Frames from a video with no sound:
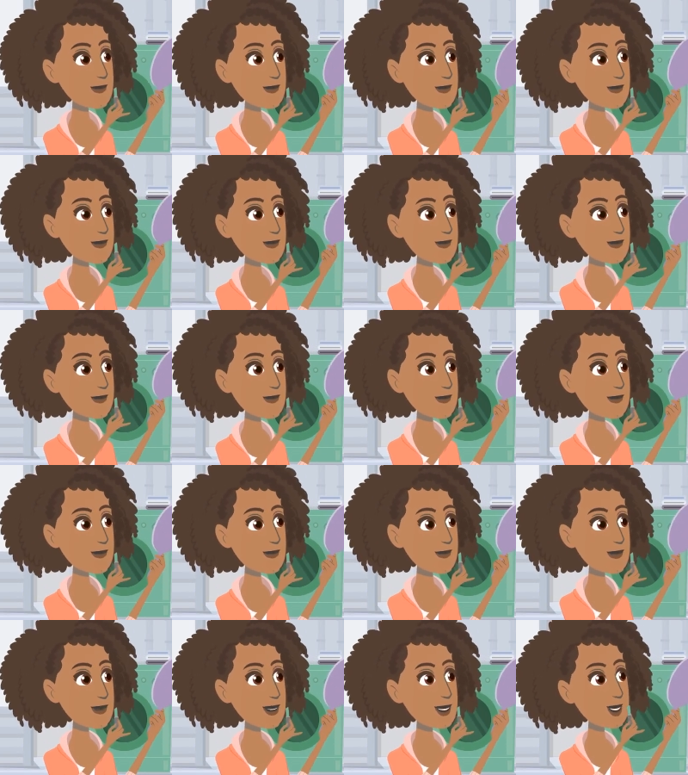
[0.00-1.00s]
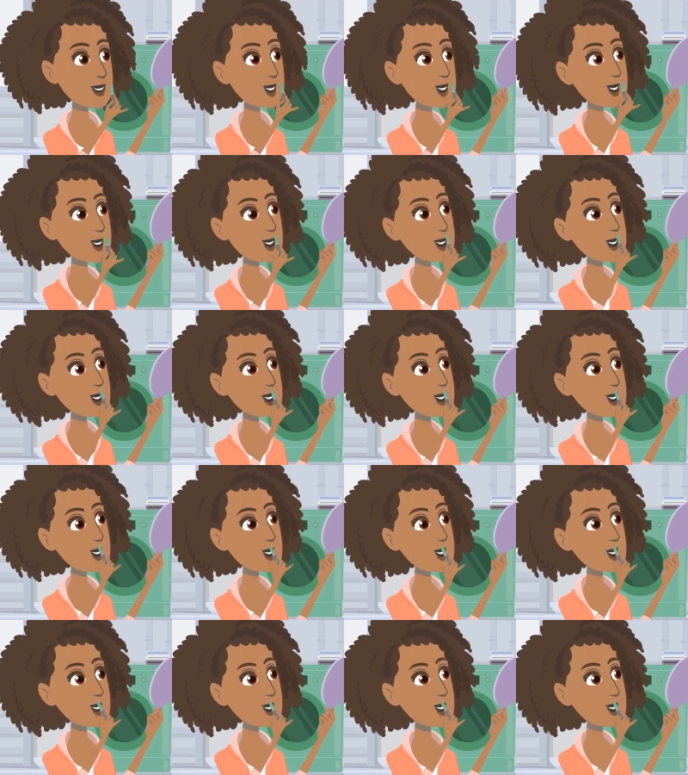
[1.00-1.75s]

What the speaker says: No one is speaking in this clip.